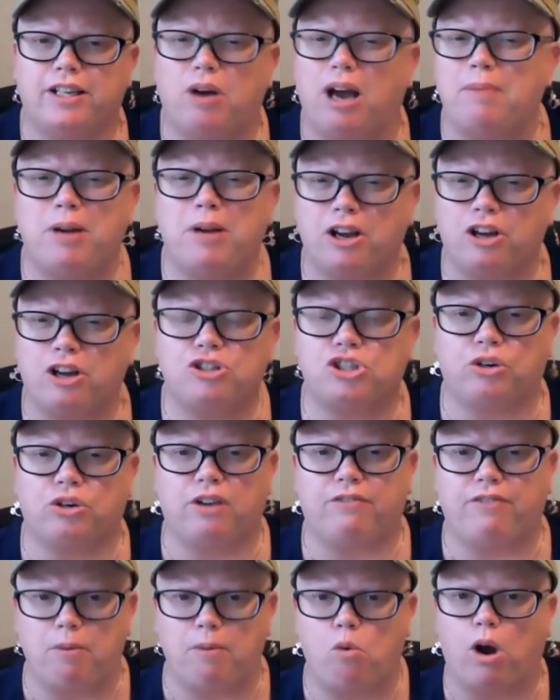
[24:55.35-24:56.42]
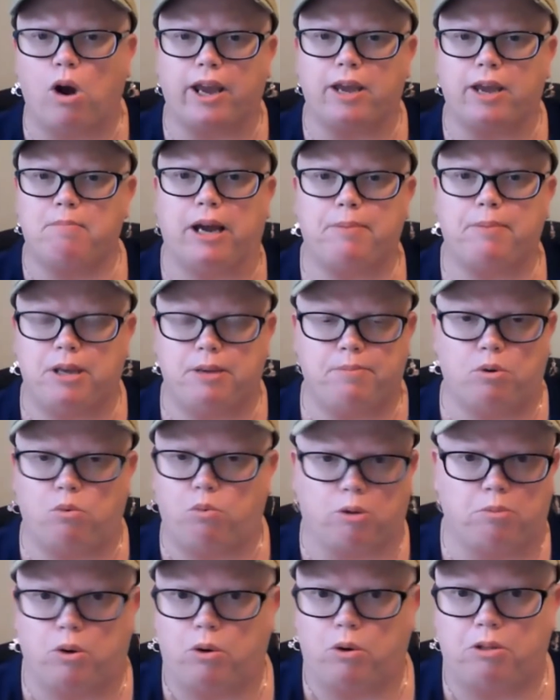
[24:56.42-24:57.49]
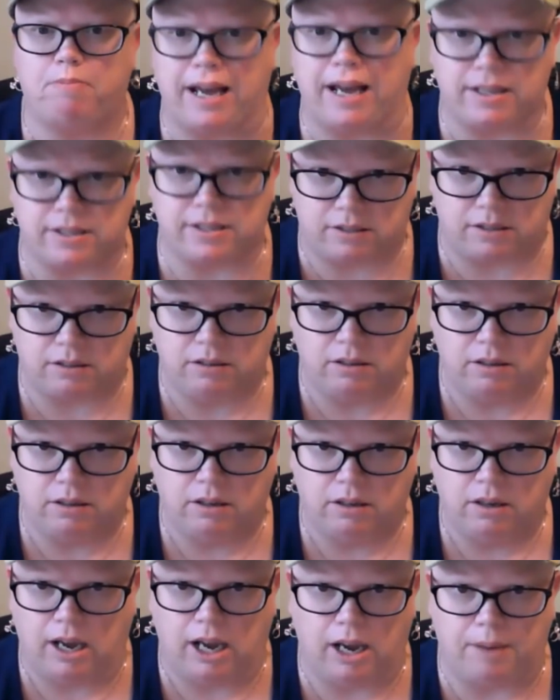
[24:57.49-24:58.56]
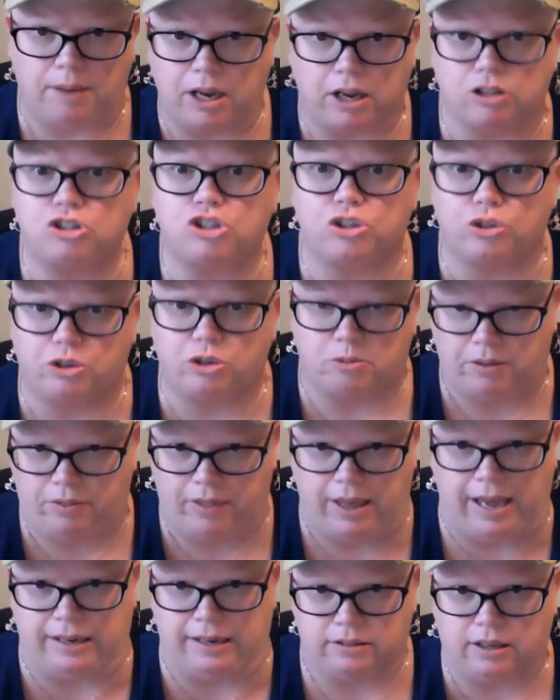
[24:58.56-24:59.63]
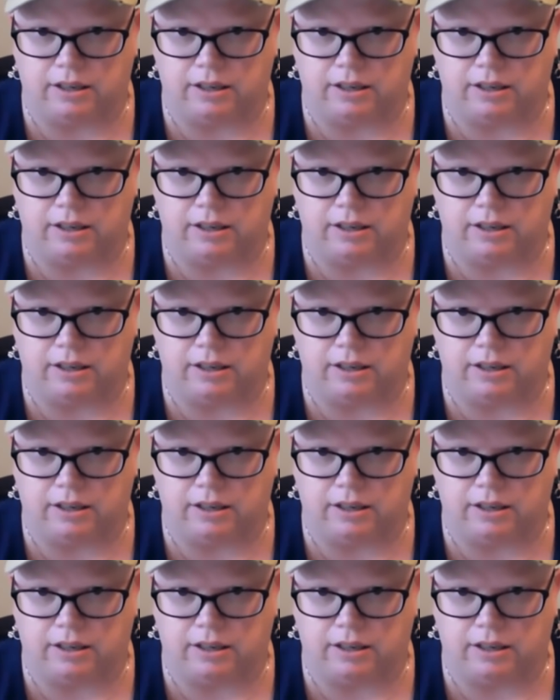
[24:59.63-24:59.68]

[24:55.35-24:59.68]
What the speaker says: So I'm not concerned. If I'm walking by people, we're both masked, I'm not concerned about that.